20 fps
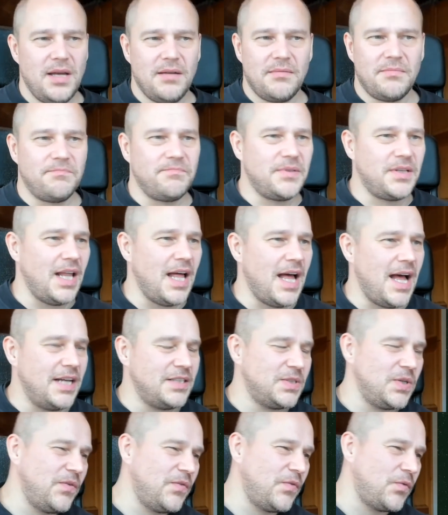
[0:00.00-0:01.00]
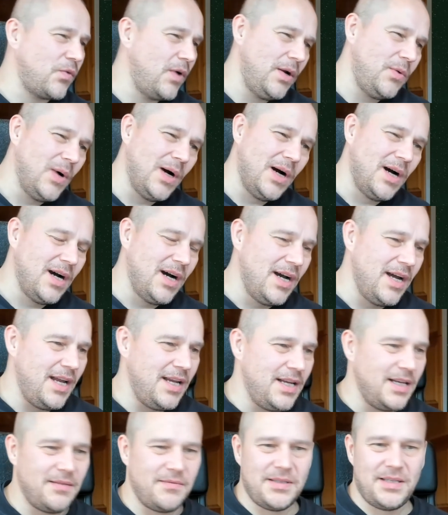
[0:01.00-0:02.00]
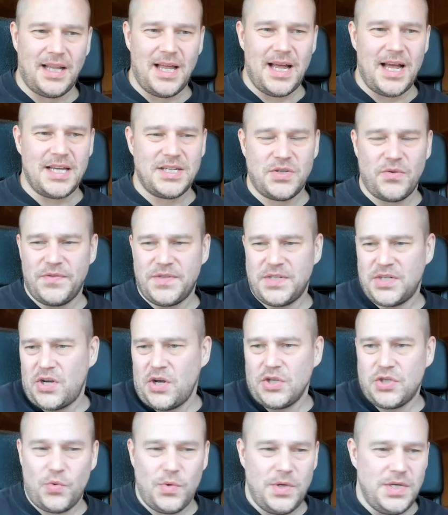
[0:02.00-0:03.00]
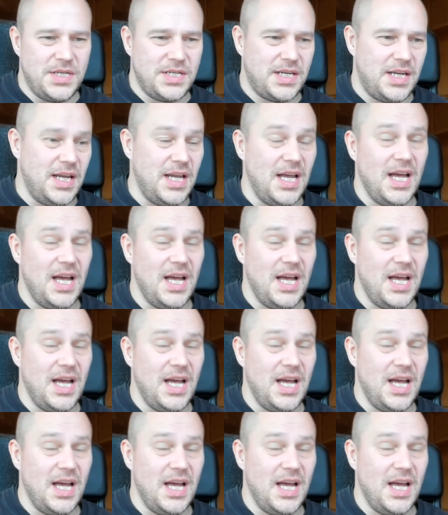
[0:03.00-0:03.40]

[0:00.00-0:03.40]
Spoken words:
glass of red wine, glass of Scotch whiskey.